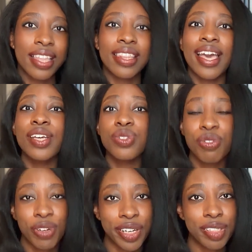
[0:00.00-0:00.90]
The
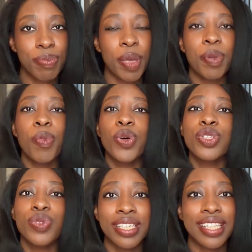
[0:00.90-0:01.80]
extrovert may be more
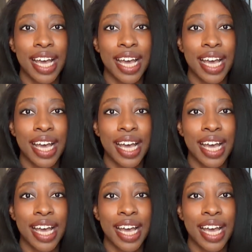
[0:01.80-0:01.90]
stressed